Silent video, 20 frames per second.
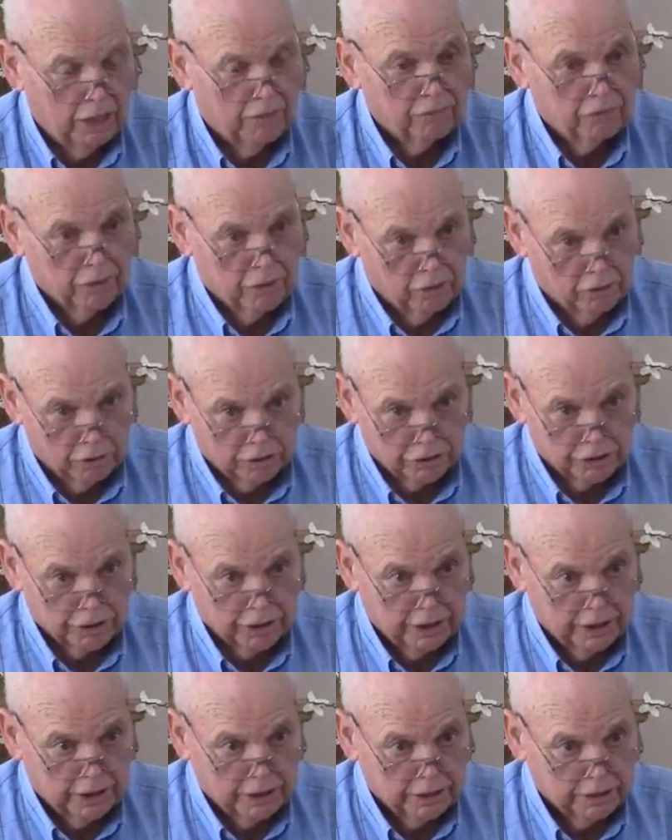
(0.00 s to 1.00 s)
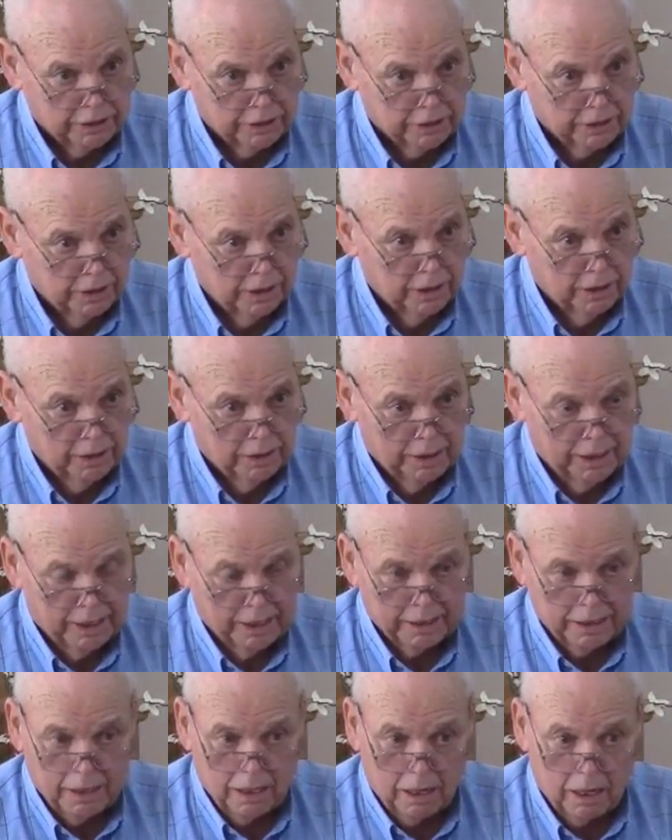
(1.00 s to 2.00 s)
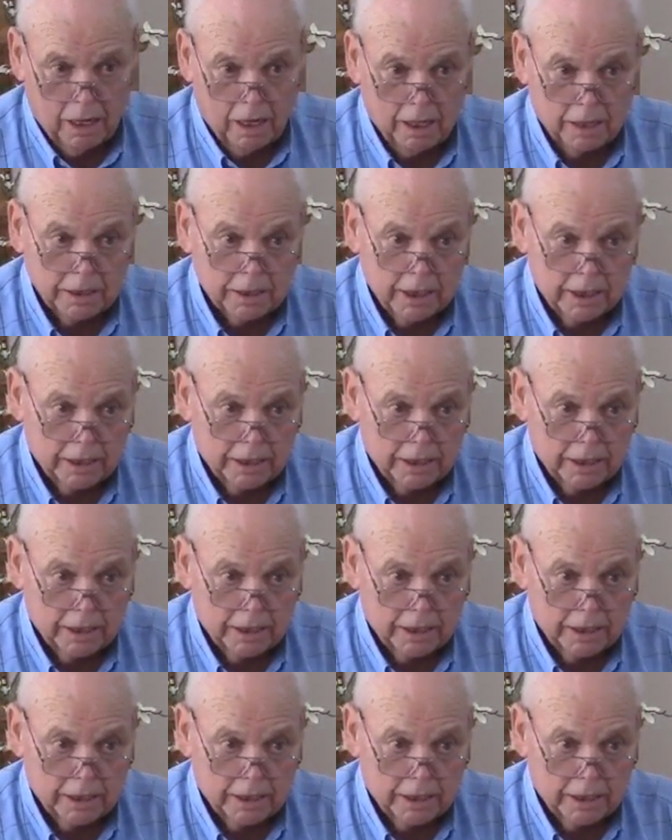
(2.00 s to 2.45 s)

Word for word: covering our sins. Amen. And God